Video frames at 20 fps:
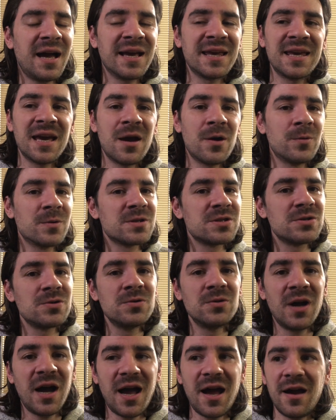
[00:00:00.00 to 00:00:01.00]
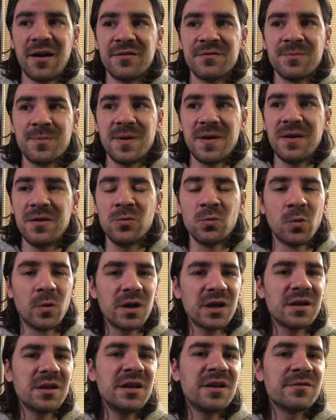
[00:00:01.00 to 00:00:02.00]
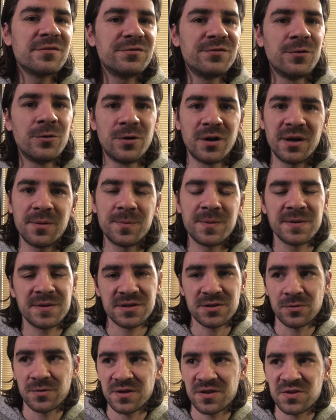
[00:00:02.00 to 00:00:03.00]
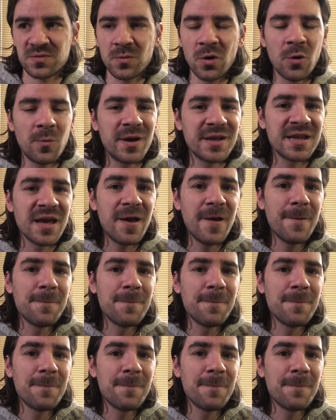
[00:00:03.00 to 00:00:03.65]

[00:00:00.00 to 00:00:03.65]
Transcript: get what you have been working for up until this moment,